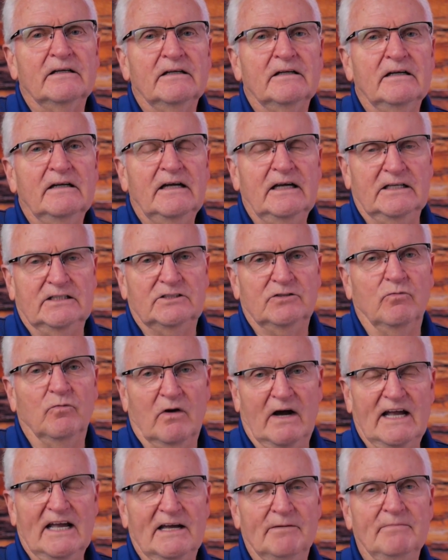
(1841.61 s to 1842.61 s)
it's why
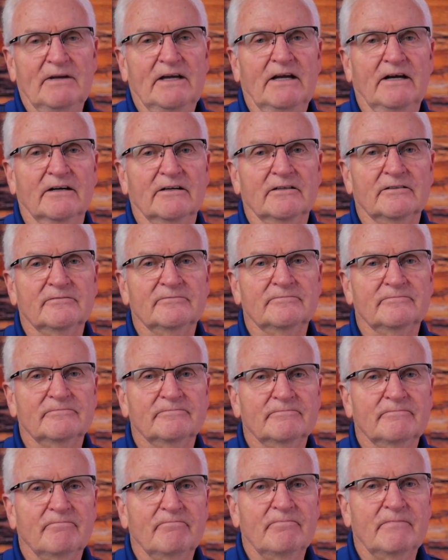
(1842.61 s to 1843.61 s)
I'm here.
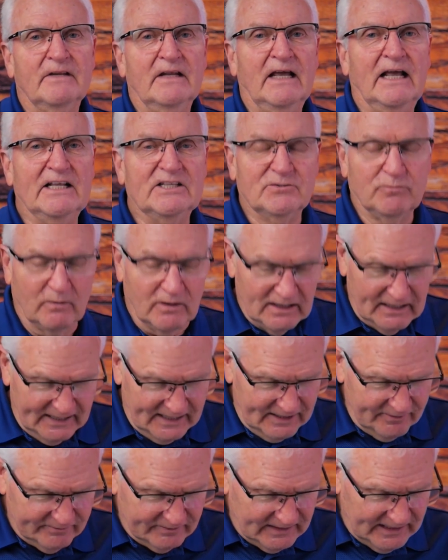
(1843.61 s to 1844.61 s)
It's what I
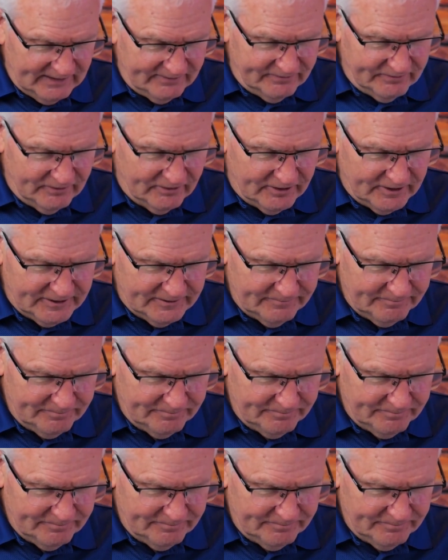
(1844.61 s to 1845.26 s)
have life for.